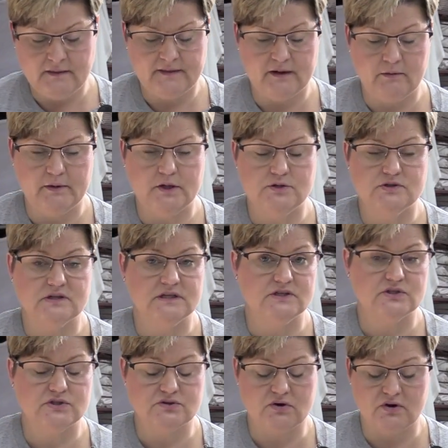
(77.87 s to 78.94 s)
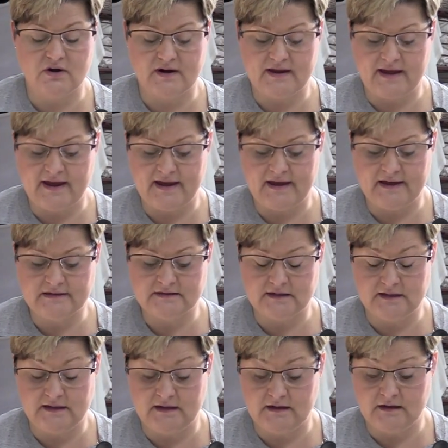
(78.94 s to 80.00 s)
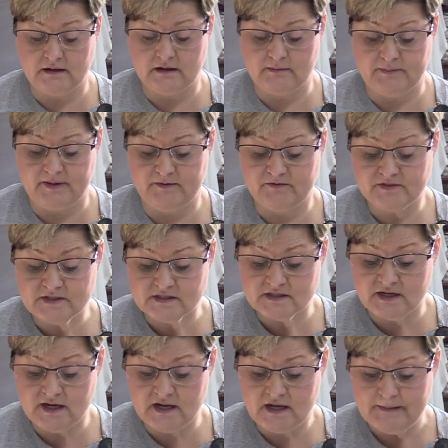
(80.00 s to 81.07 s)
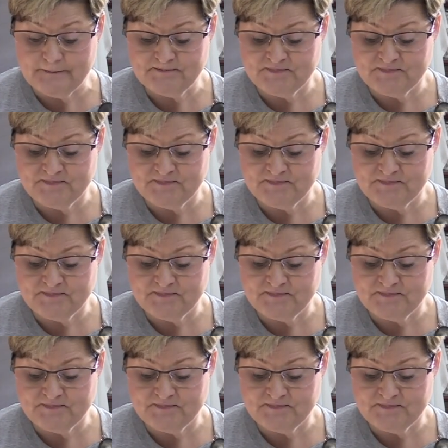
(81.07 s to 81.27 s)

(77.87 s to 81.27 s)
that we usually start at infancy.